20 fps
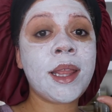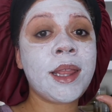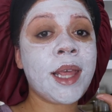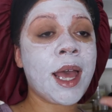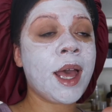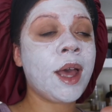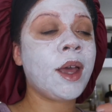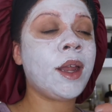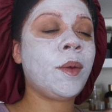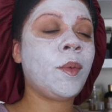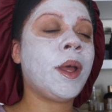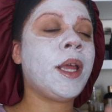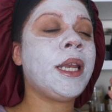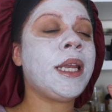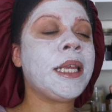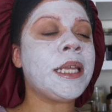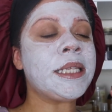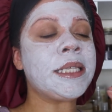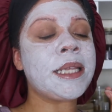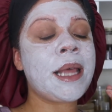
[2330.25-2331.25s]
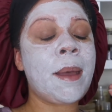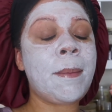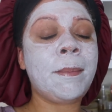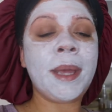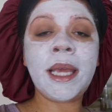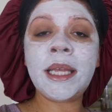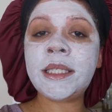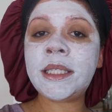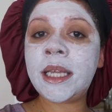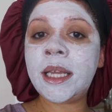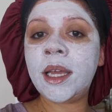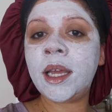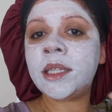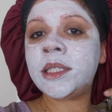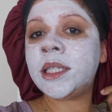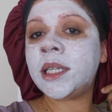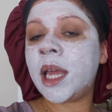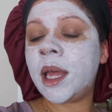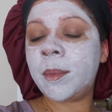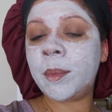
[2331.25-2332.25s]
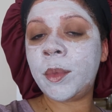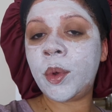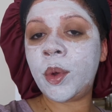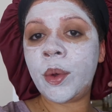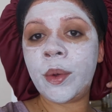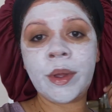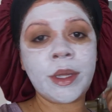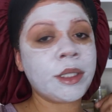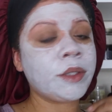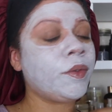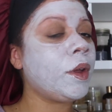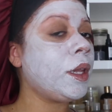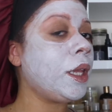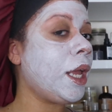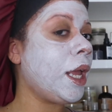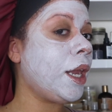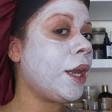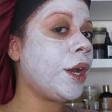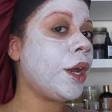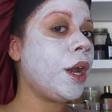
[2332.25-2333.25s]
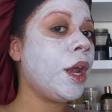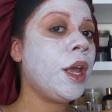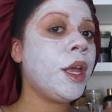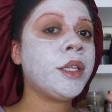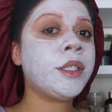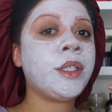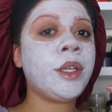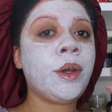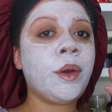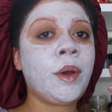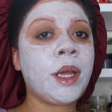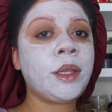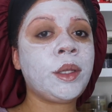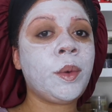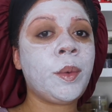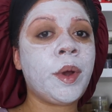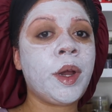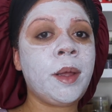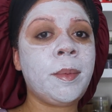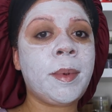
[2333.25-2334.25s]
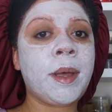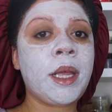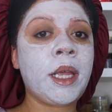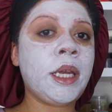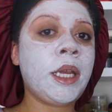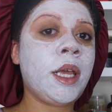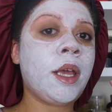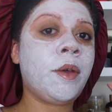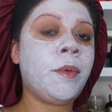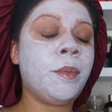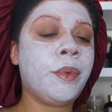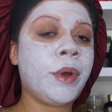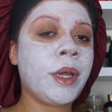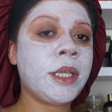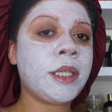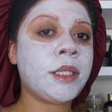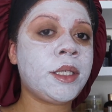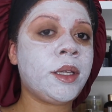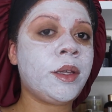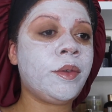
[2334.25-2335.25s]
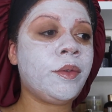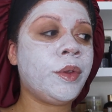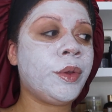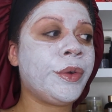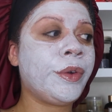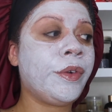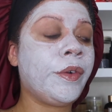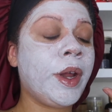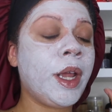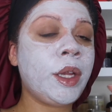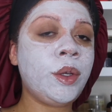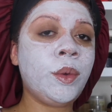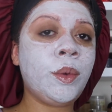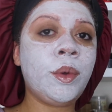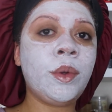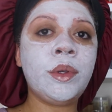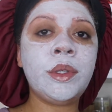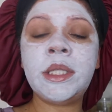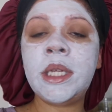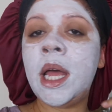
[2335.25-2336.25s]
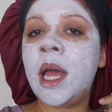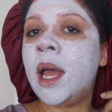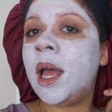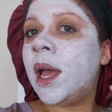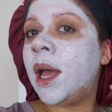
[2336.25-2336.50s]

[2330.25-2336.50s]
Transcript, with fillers: That one is amazing. It's a chemical exfoliator, so you don't have to worry about any abrasive little granules.